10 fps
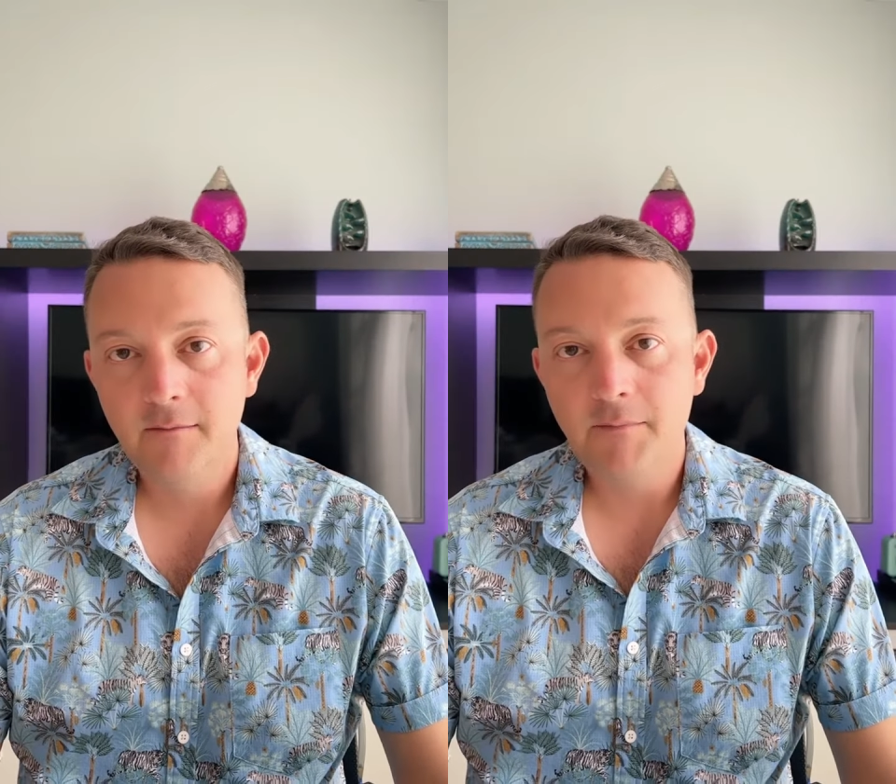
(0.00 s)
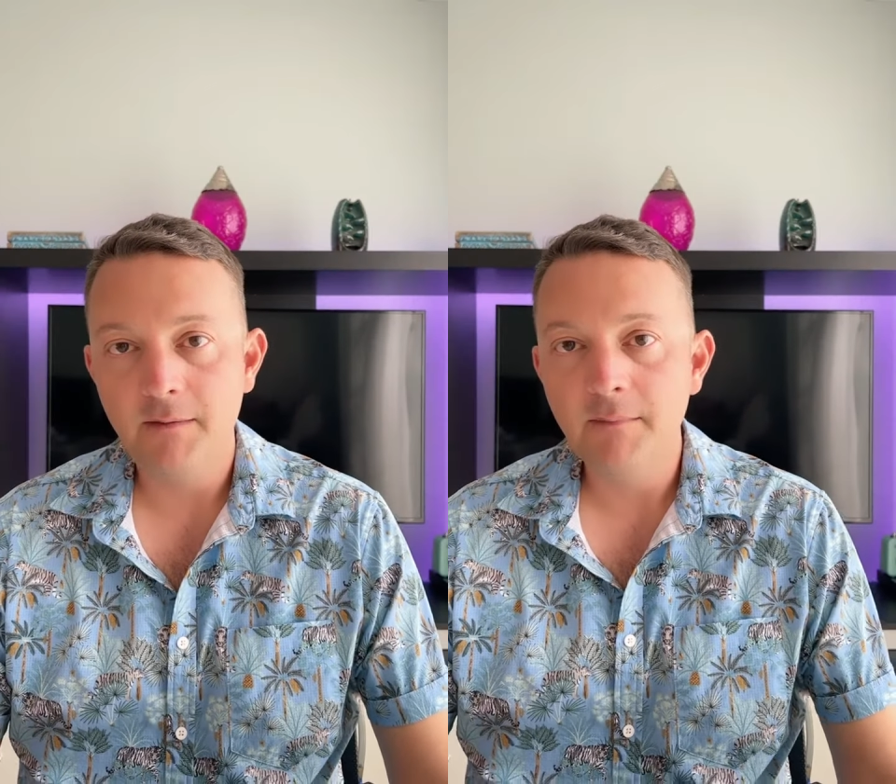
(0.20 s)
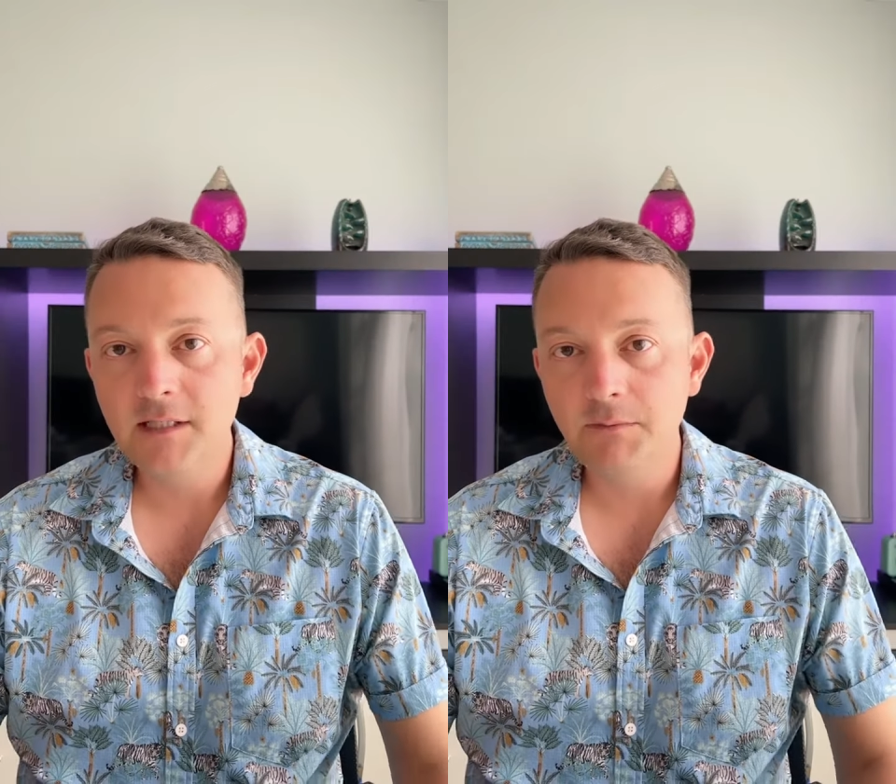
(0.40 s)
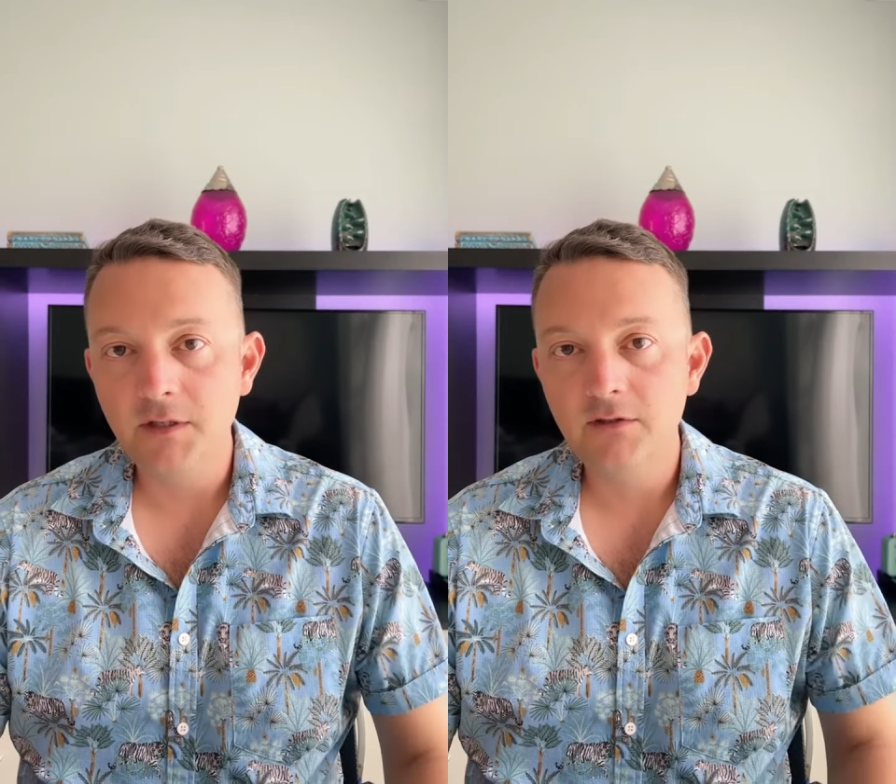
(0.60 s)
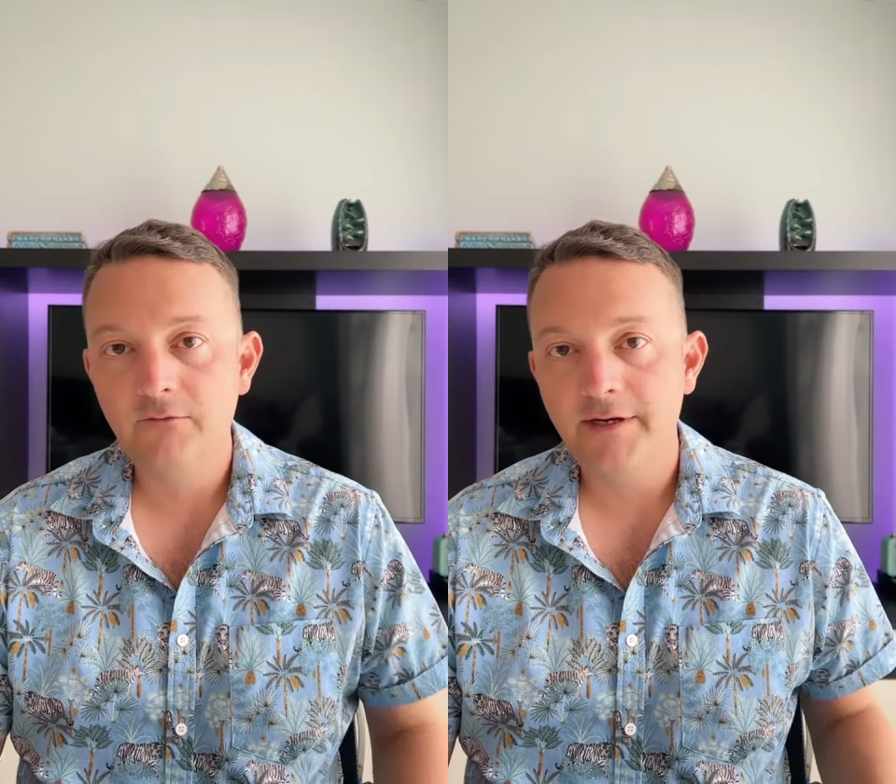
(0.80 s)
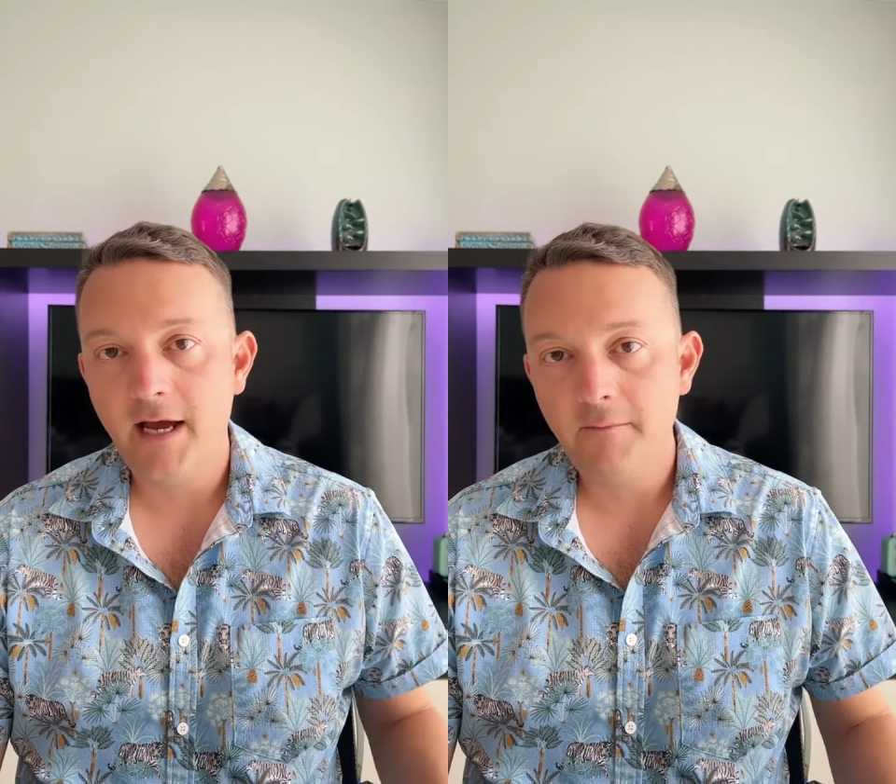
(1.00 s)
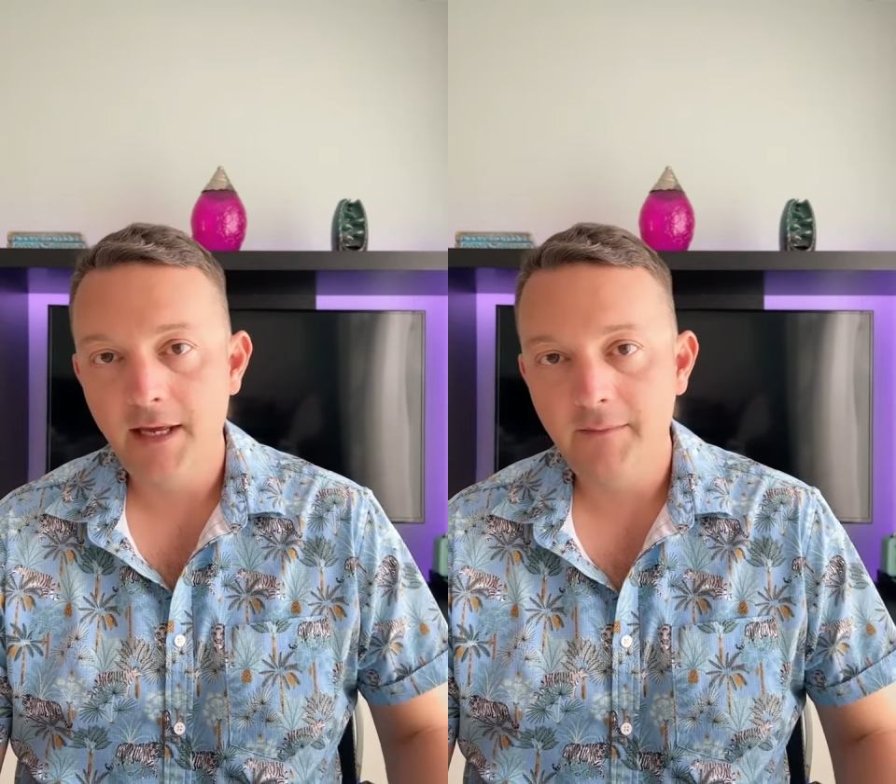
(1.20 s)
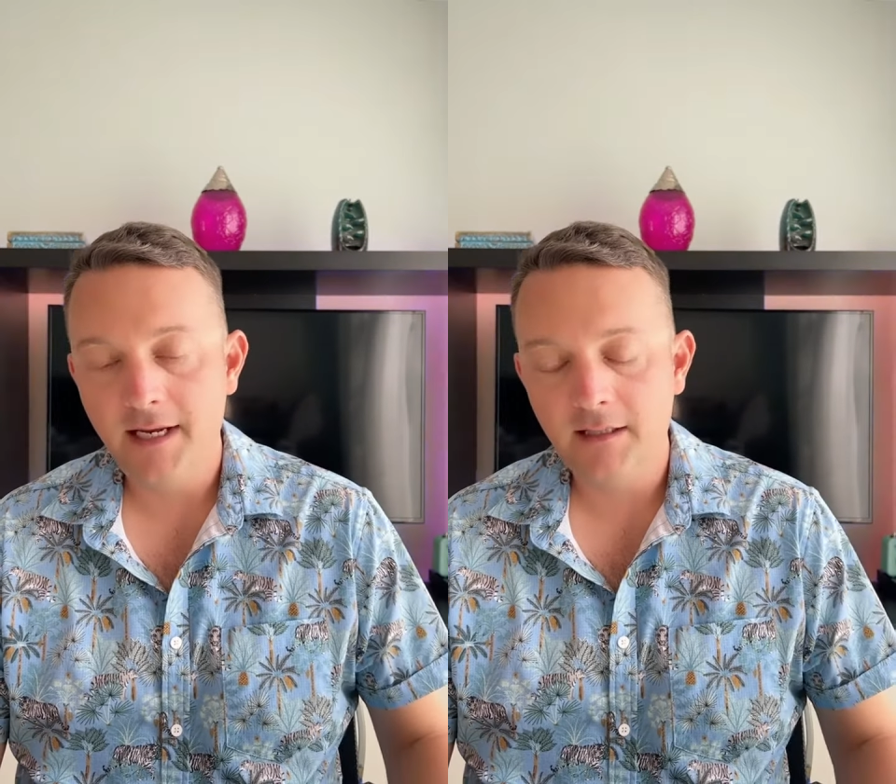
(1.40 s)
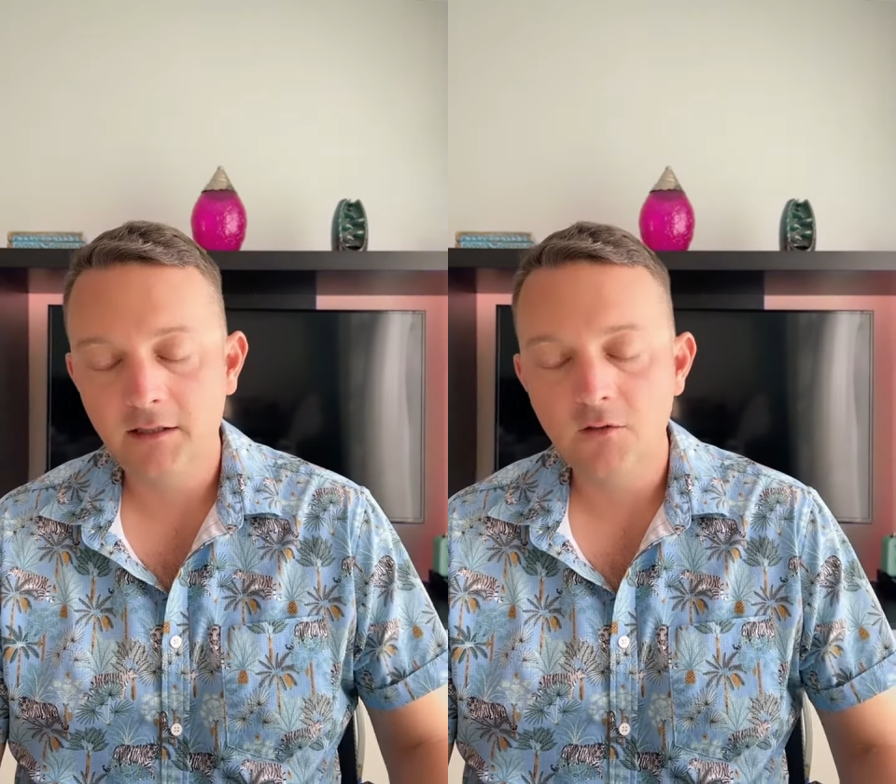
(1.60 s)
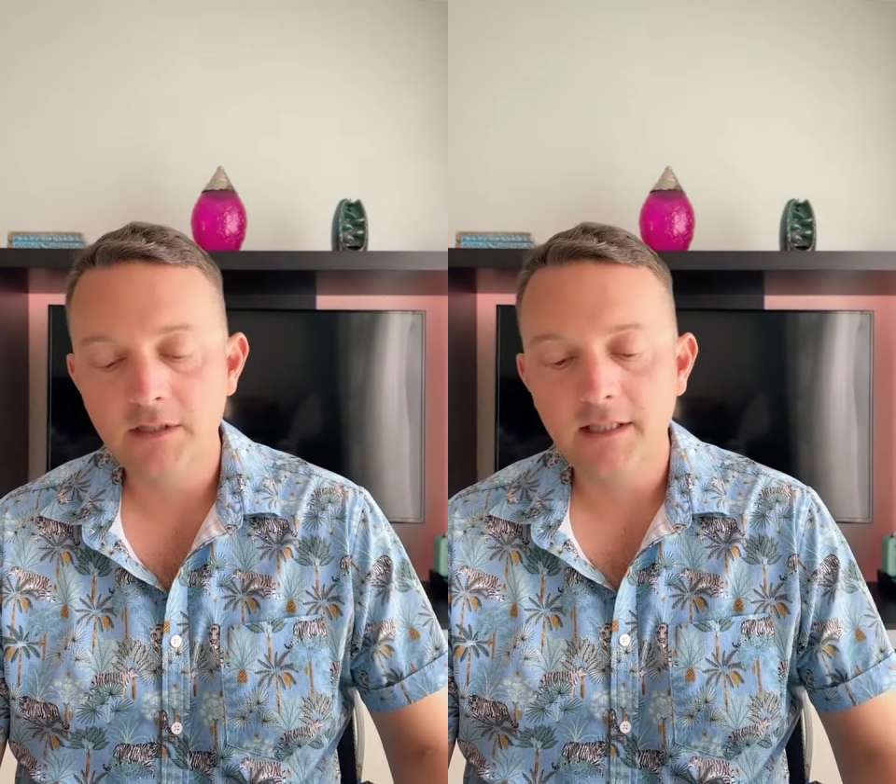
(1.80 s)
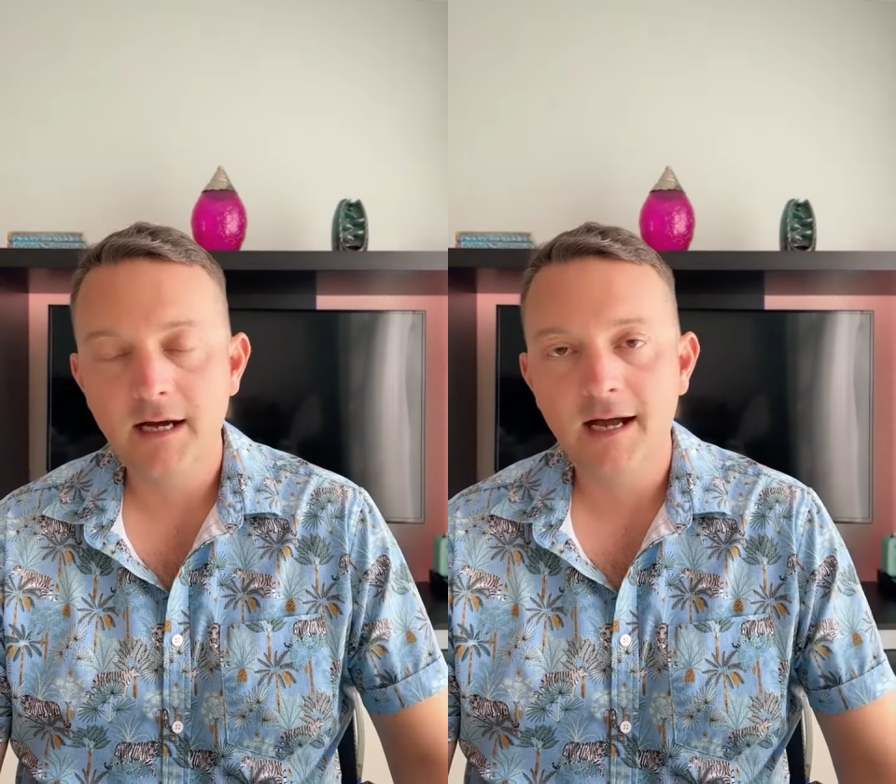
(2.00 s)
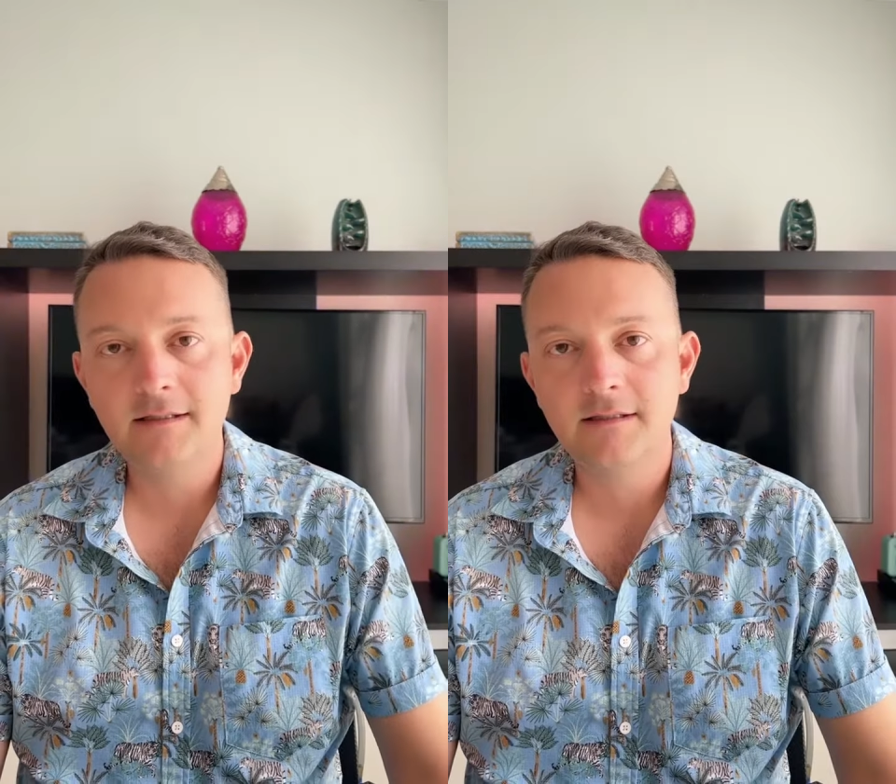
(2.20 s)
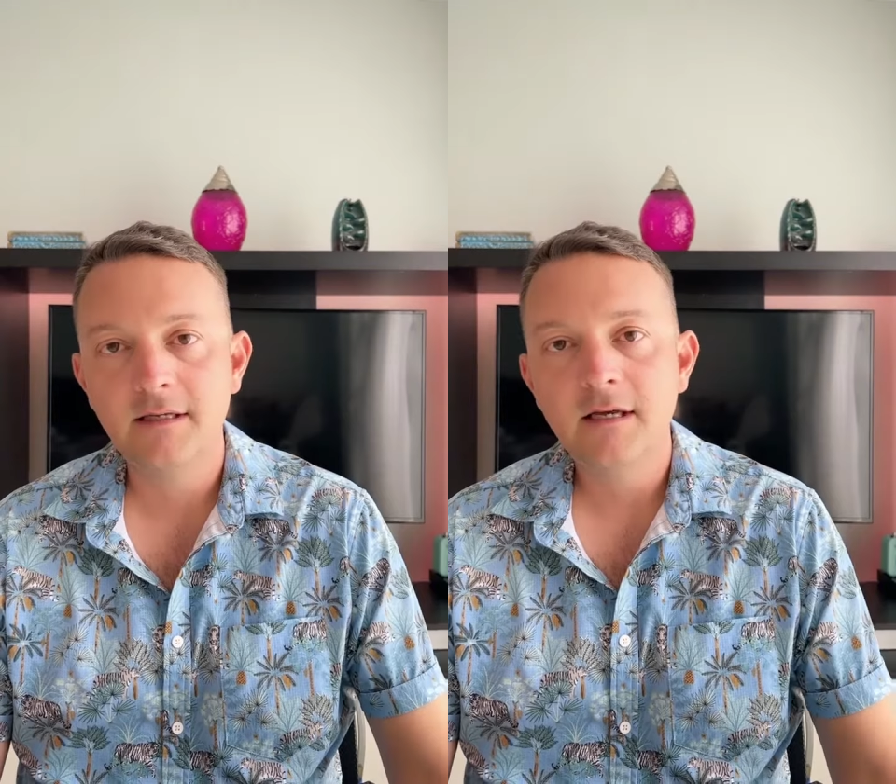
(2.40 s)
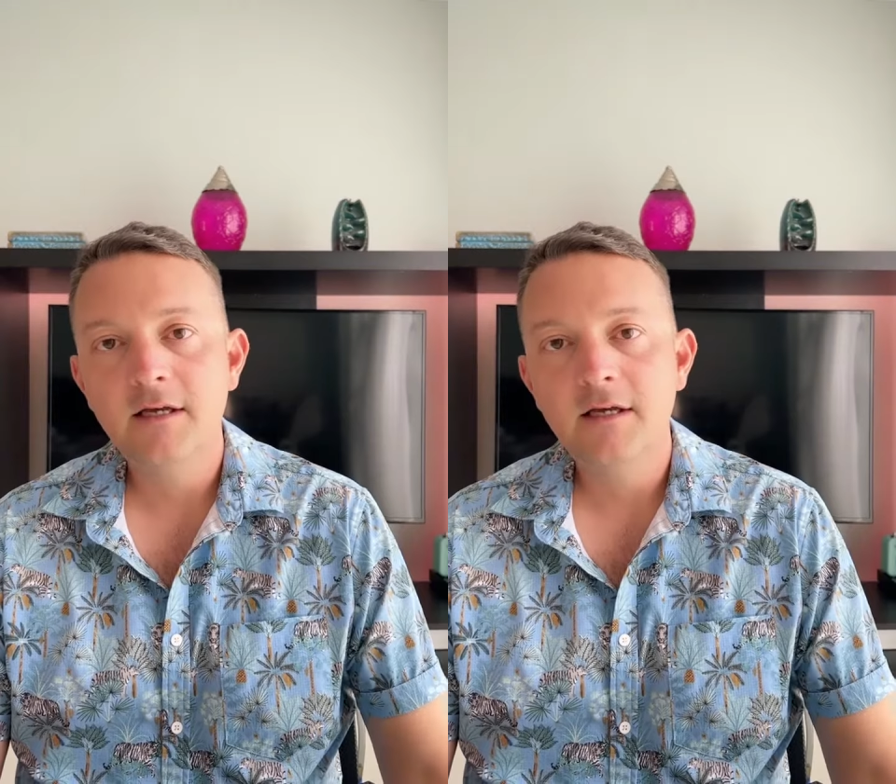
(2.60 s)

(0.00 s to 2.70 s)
but it must be used for down payment and closing costs.